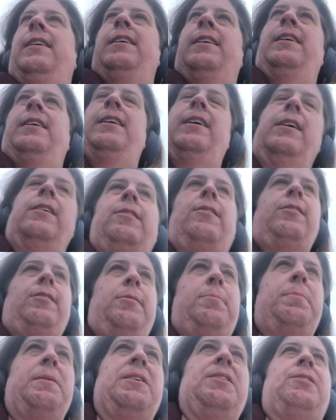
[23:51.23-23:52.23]

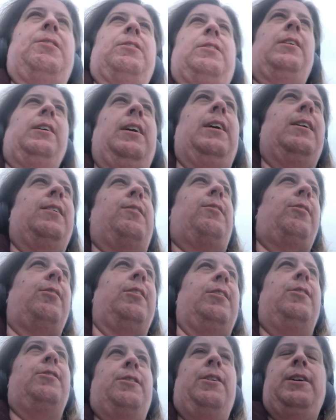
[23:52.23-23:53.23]
that's basically it.
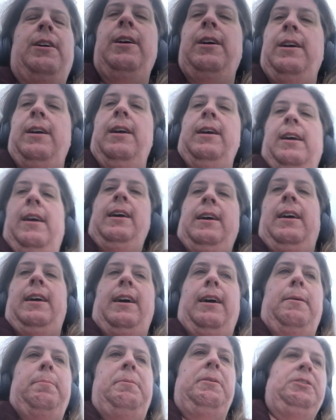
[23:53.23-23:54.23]
So,
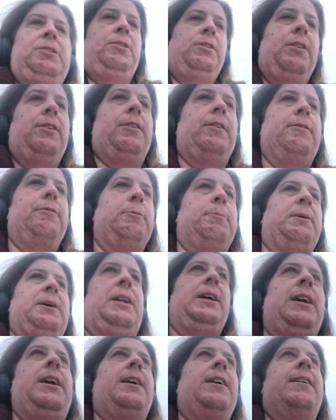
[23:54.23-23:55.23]
Happy New Year,
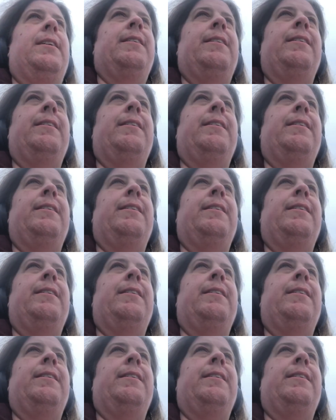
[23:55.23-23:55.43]
everybody.